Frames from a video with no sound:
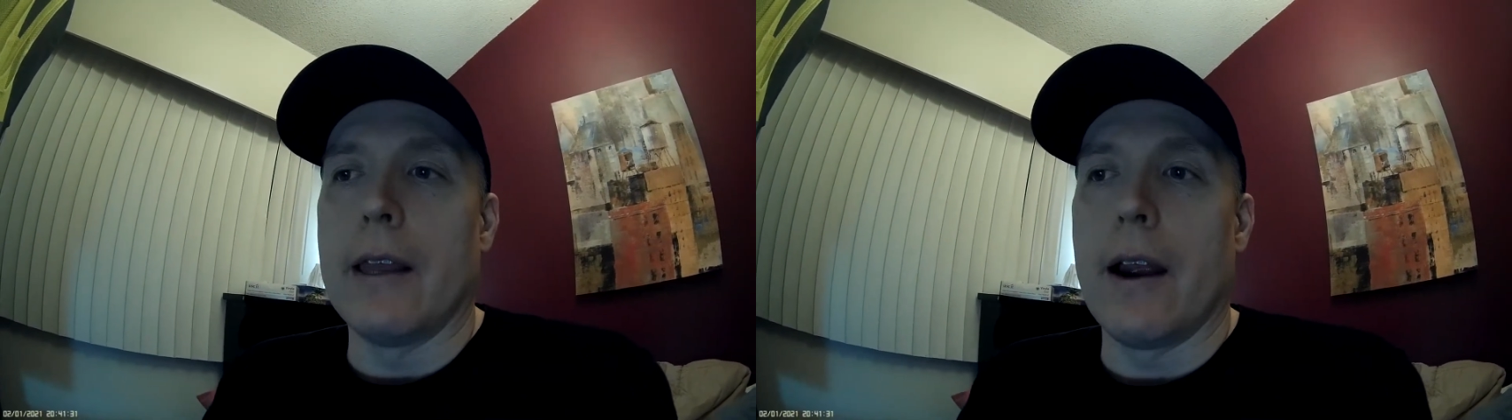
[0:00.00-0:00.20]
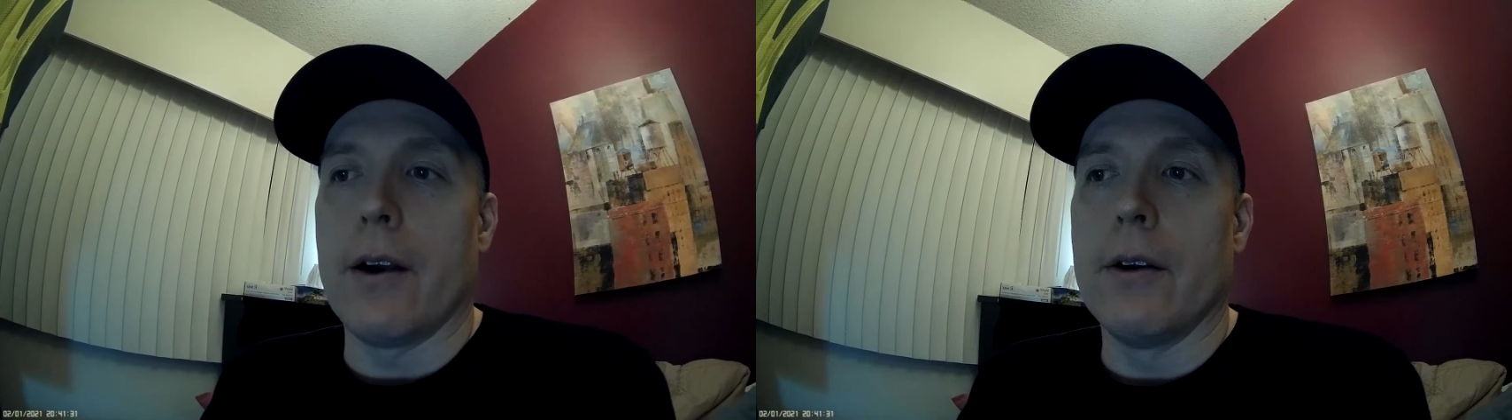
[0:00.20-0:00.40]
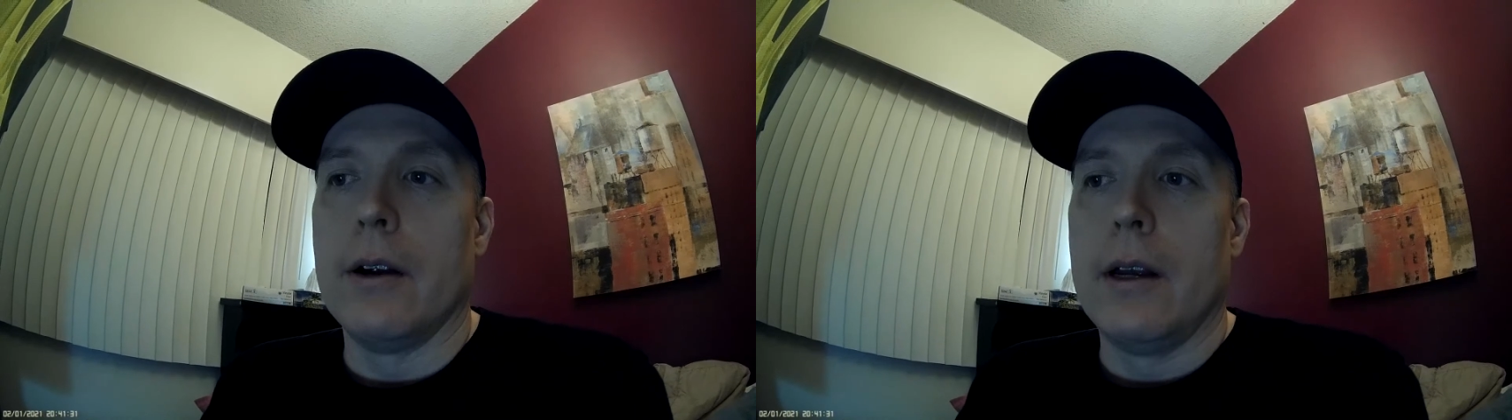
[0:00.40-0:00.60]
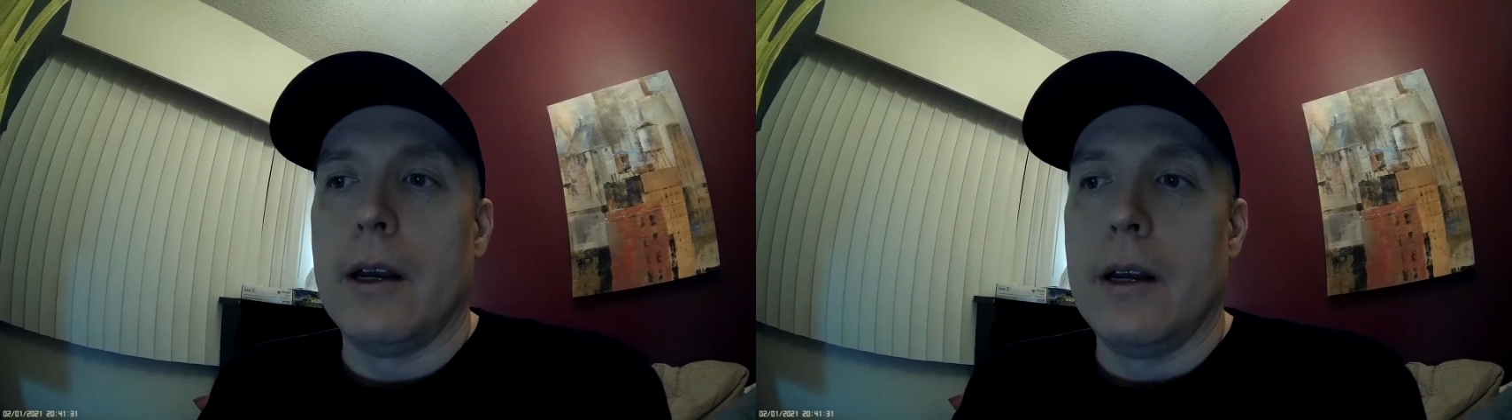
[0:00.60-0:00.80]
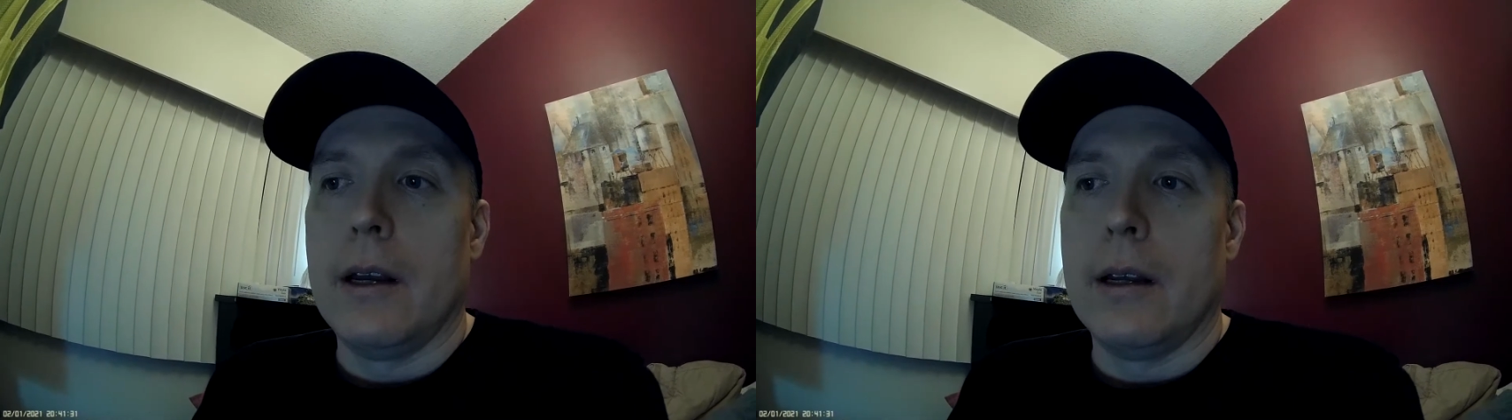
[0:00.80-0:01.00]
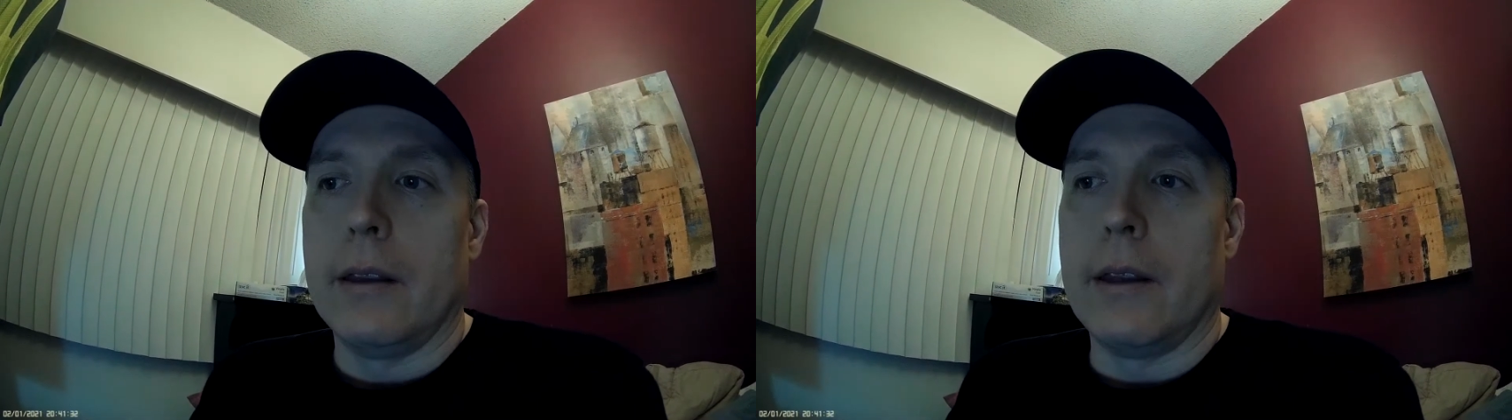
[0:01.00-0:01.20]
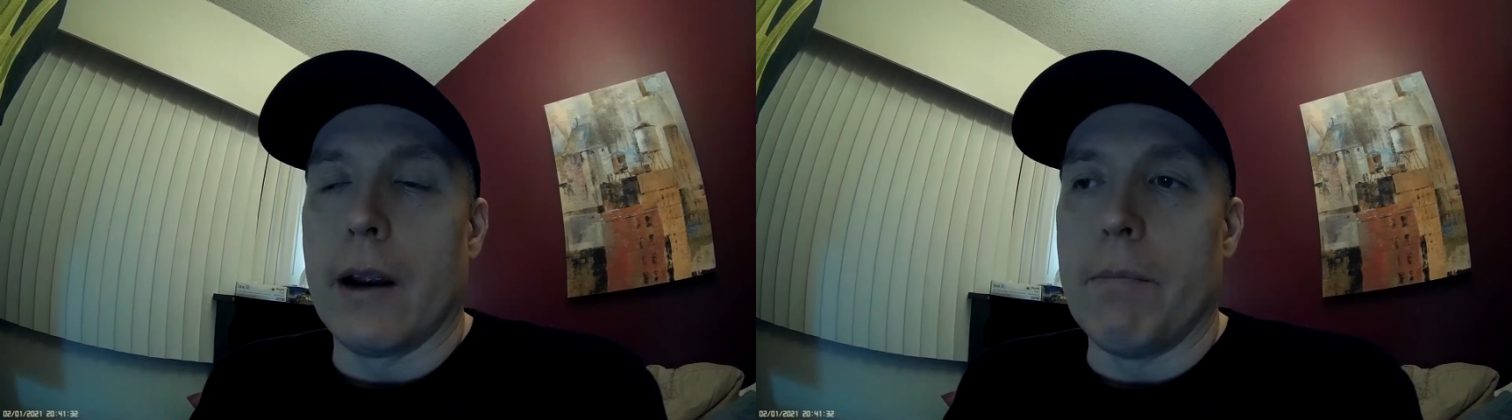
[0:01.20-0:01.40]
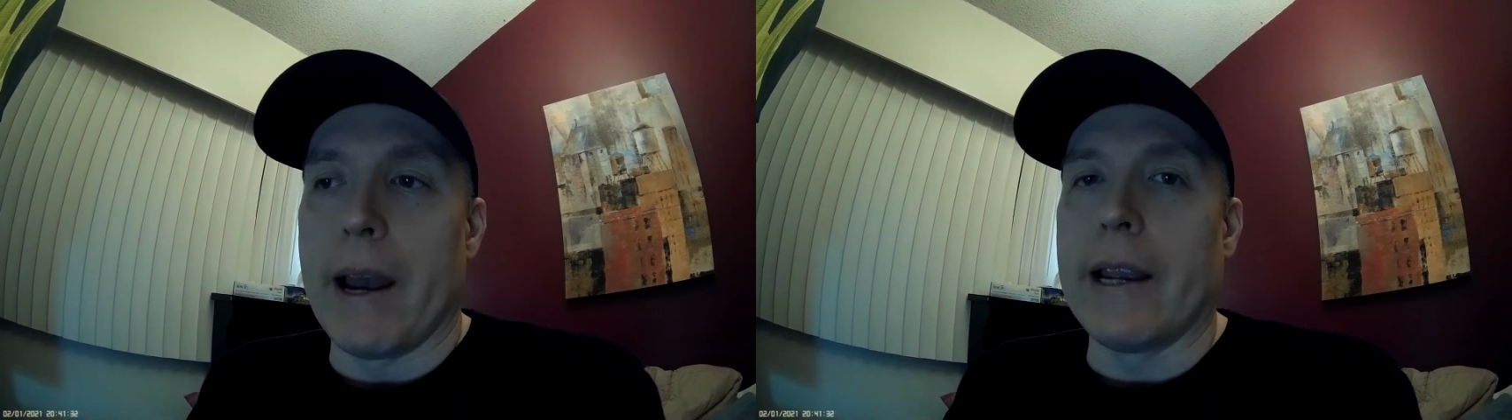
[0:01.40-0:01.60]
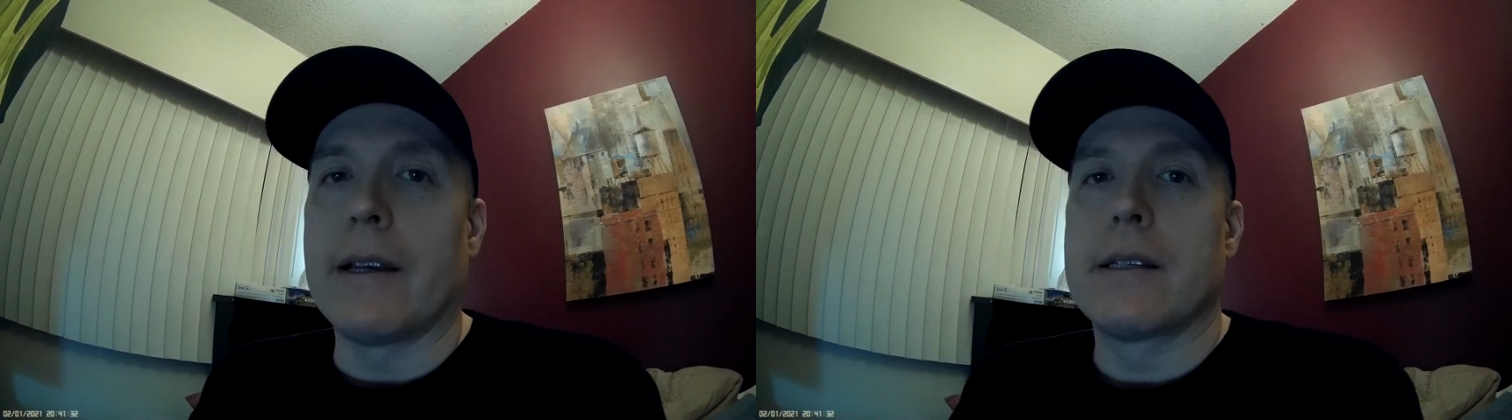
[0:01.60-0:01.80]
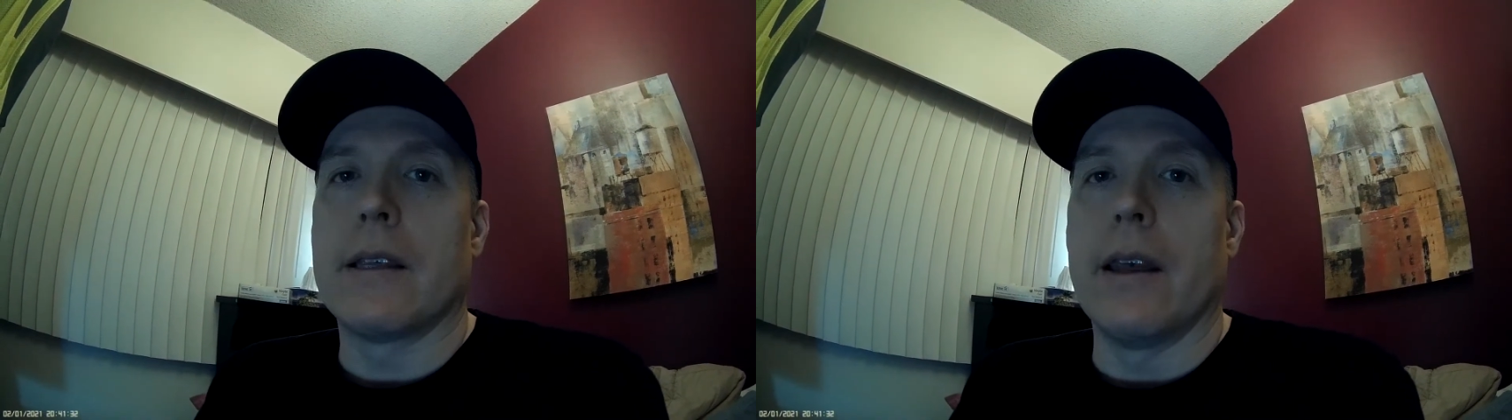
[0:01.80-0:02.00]
their
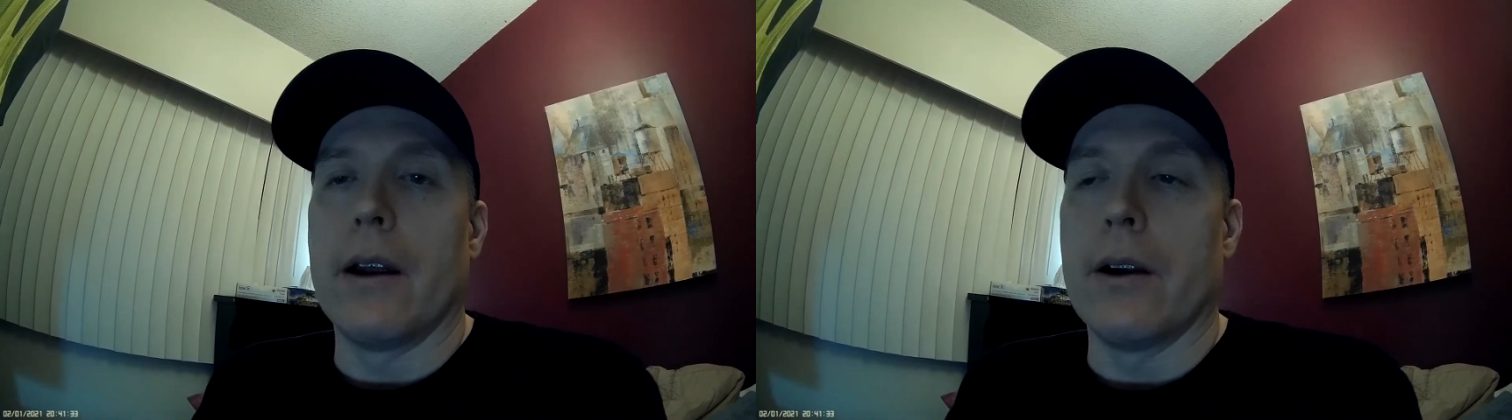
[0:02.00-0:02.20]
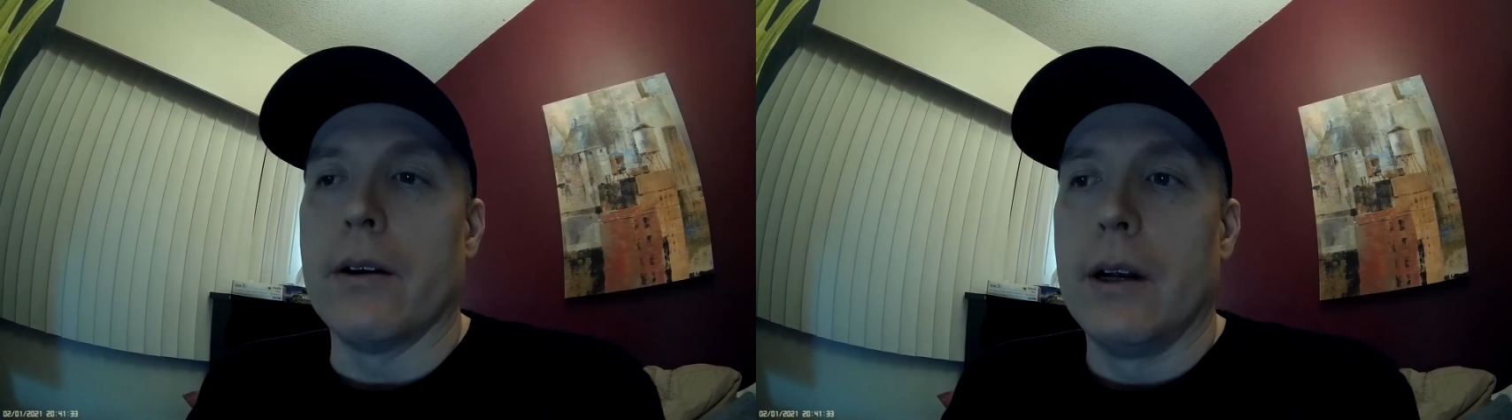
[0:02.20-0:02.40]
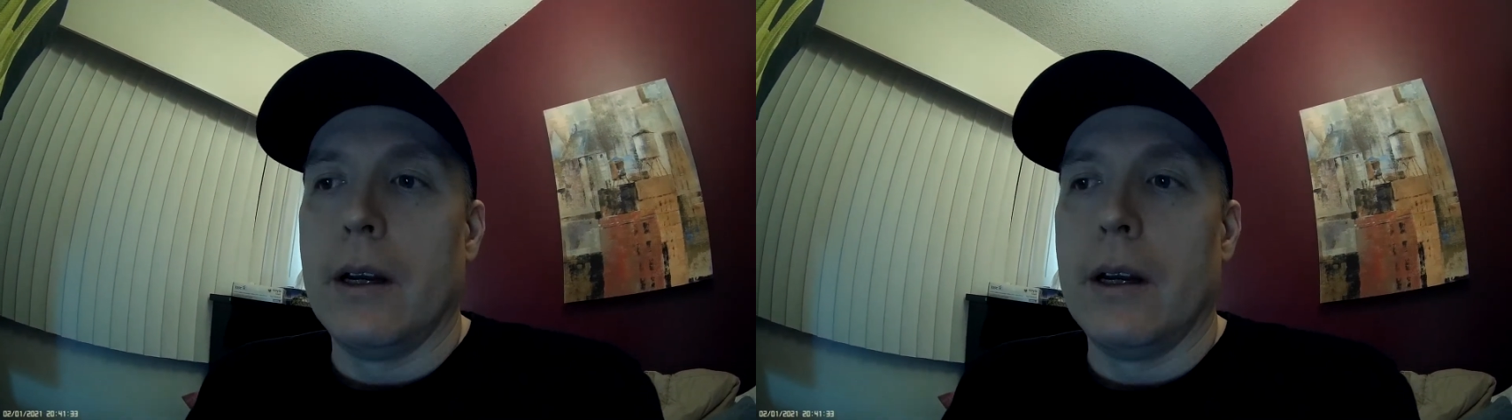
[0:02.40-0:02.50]
bikes, their